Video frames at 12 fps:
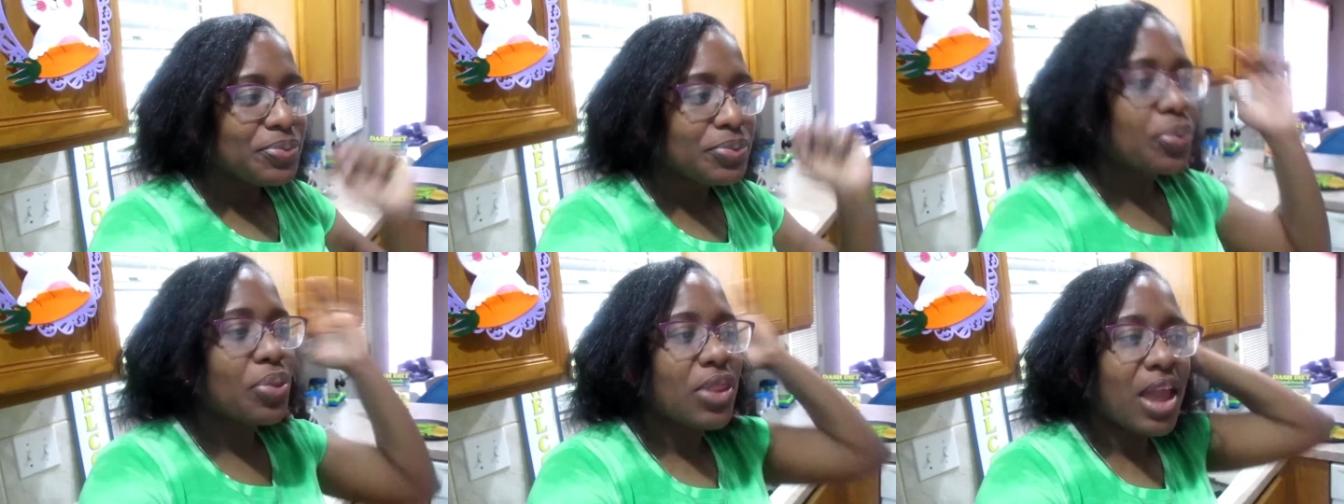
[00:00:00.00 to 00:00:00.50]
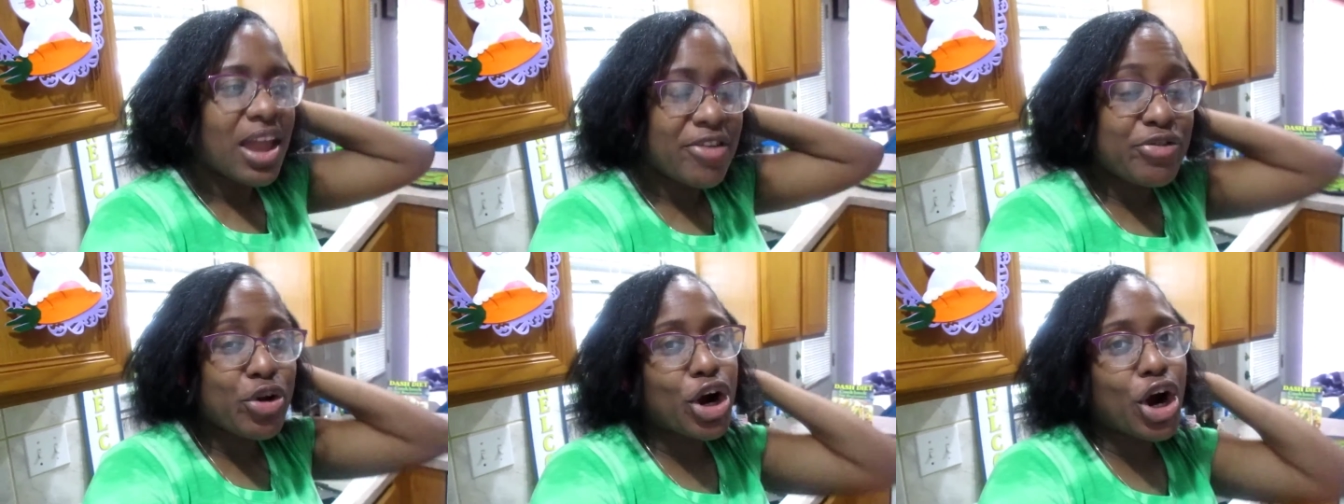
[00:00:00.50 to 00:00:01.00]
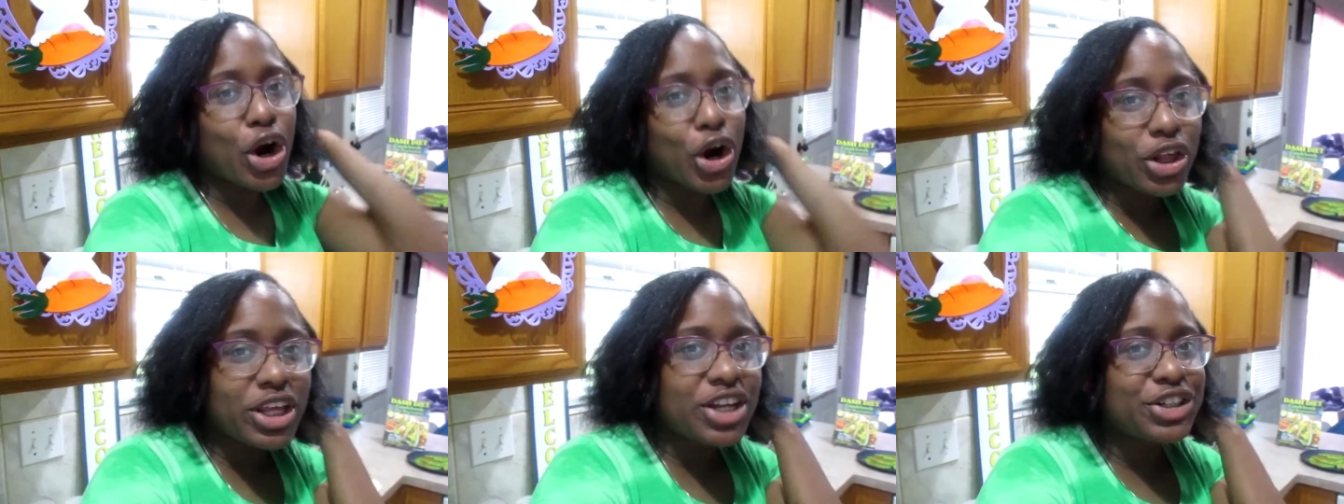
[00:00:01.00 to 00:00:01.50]
Yeah, boy. If you're an
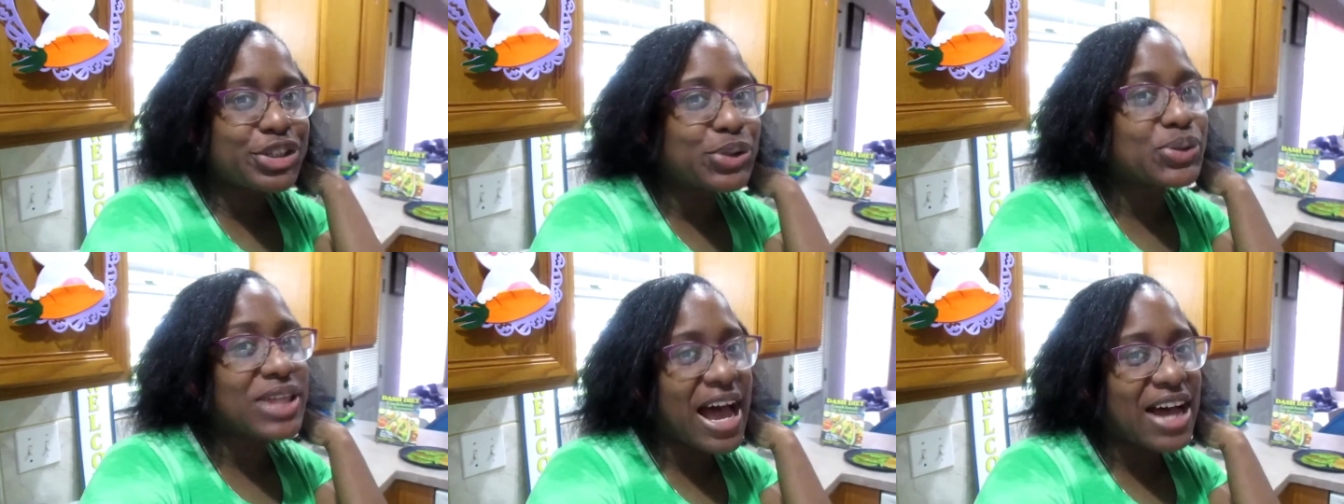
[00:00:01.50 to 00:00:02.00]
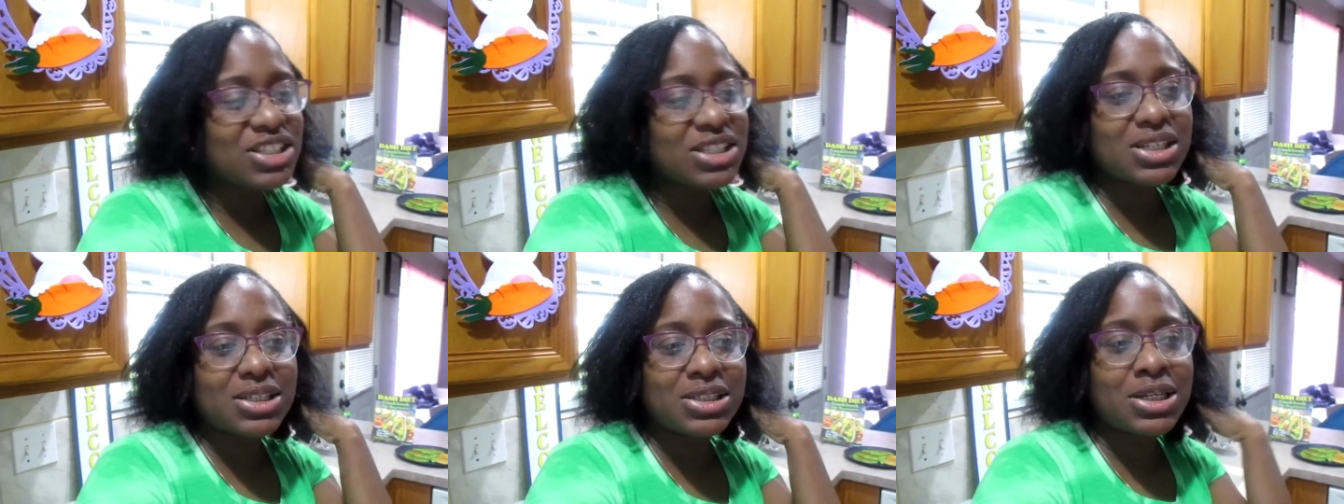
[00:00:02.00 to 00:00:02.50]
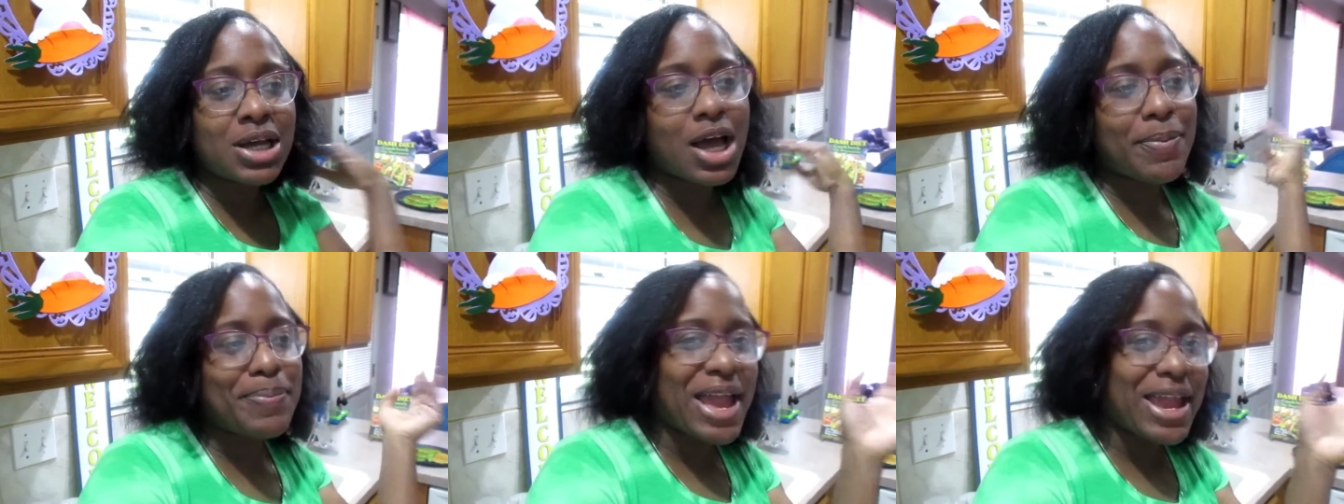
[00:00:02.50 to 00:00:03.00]
early two
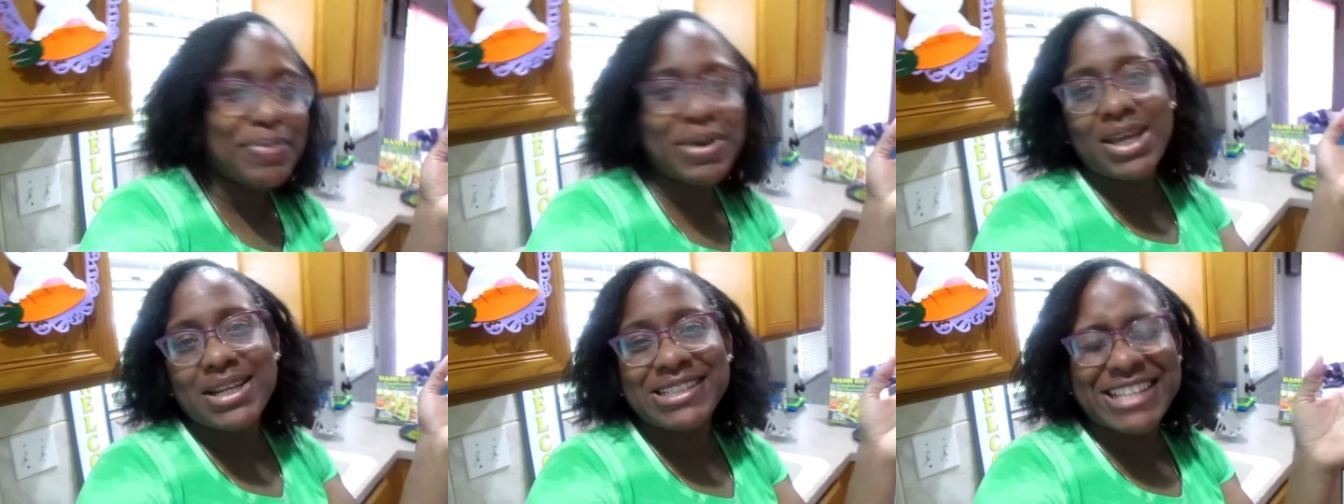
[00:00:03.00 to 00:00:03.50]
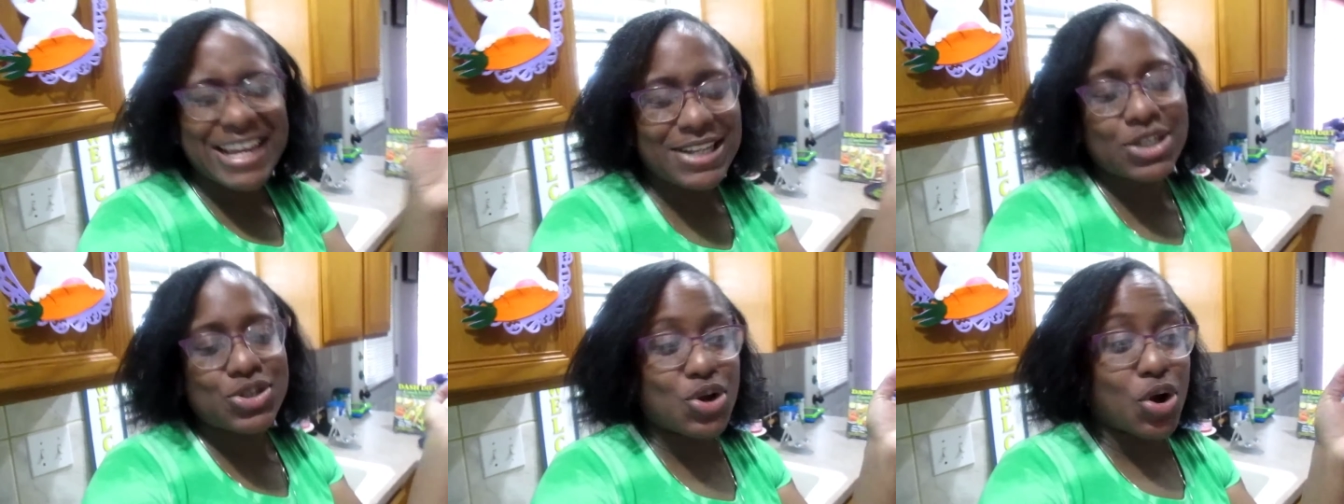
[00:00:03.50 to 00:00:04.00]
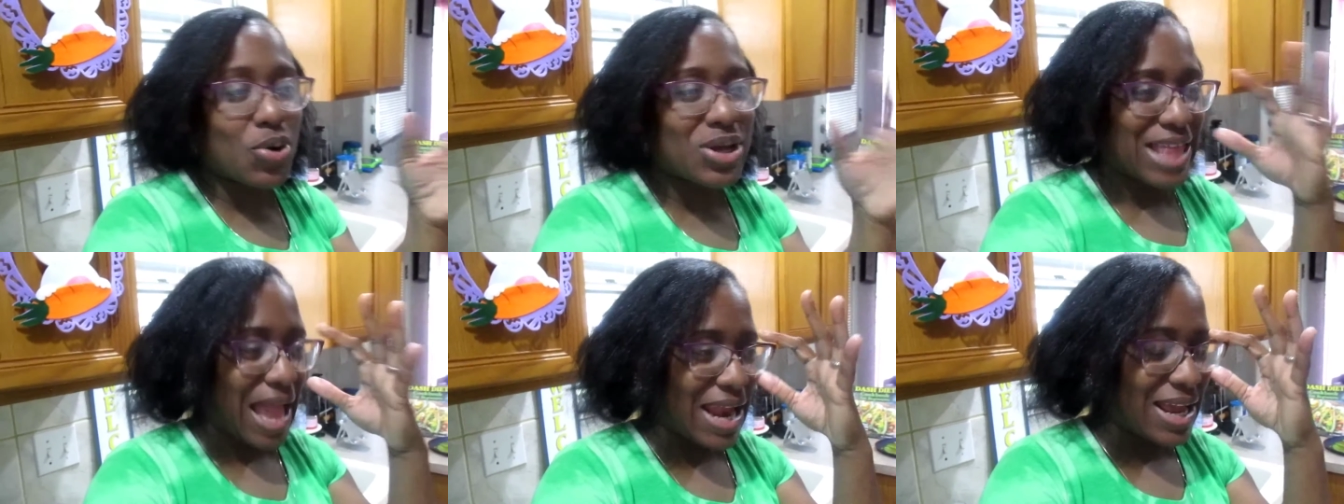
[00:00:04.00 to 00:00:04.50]
thousand baby, then you know what
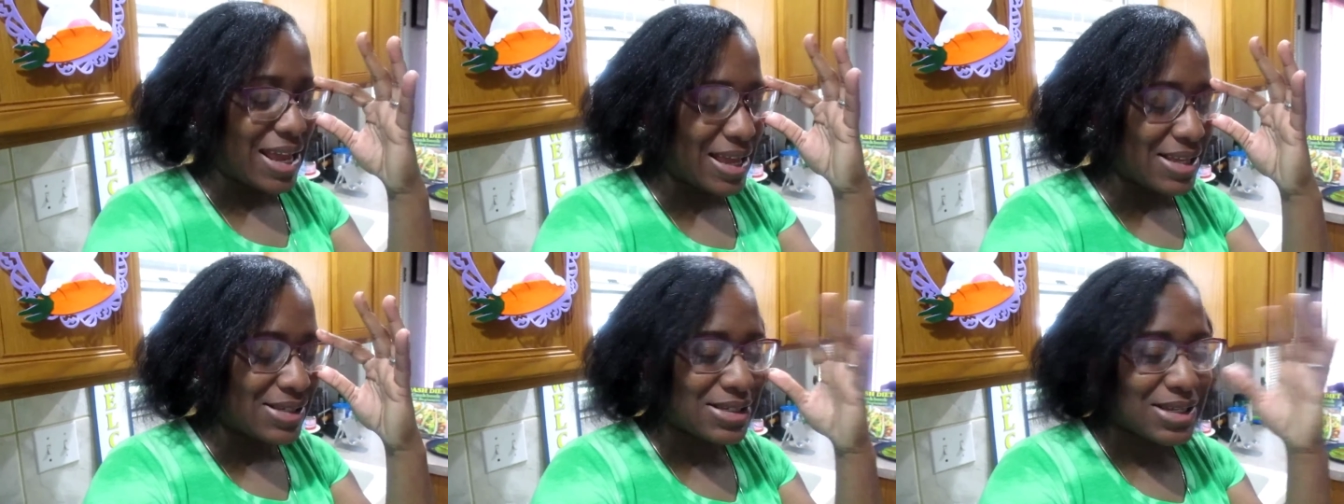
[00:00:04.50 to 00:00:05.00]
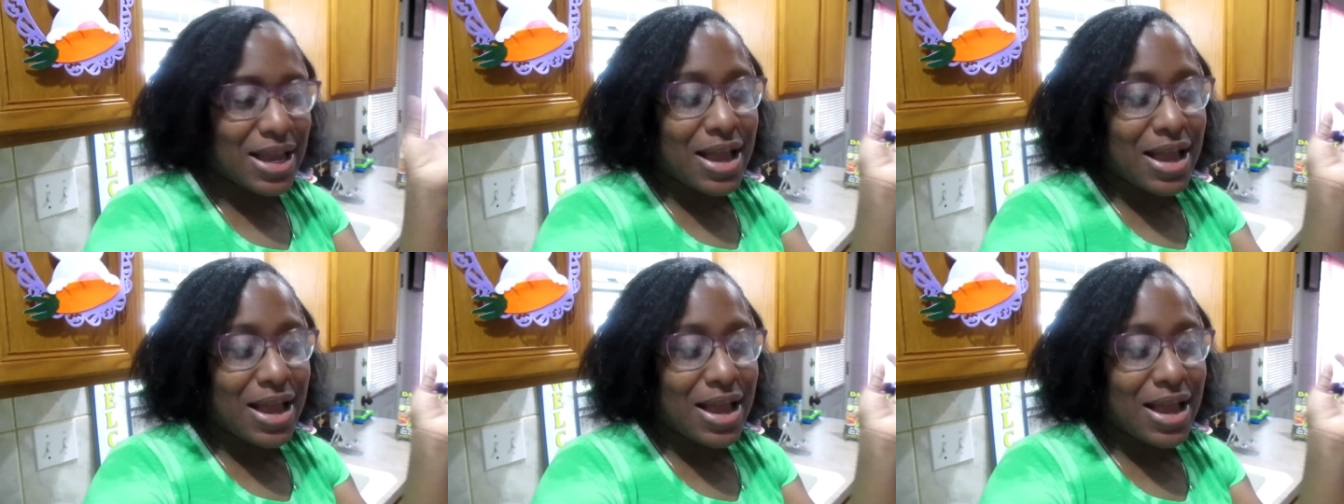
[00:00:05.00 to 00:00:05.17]
that is.